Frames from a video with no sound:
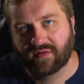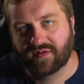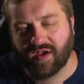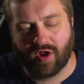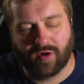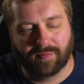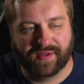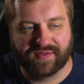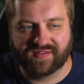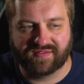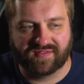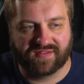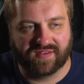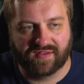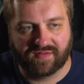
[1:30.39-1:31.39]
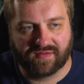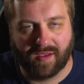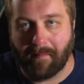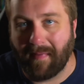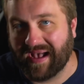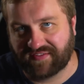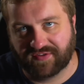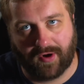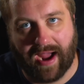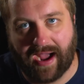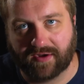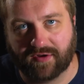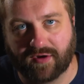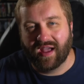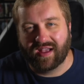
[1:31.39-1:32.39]
Donald Pleasance is a master
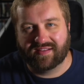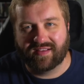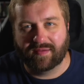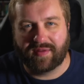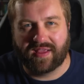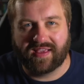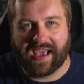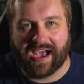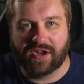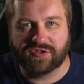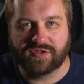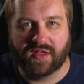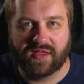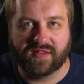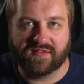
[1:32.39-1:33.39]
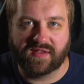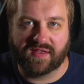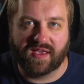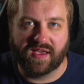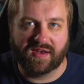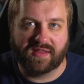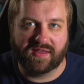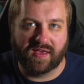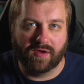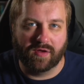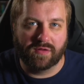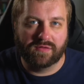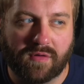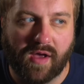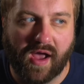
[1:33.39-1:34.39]
actor. Except he casually gets a kid
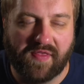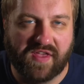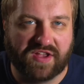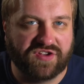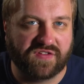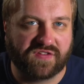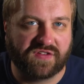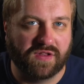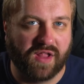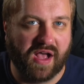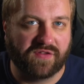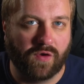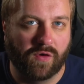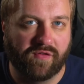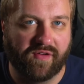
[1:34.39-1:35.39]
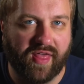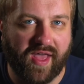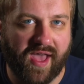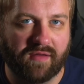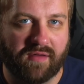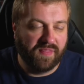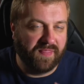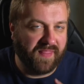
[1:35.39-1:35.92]
killed and they just gloss over that.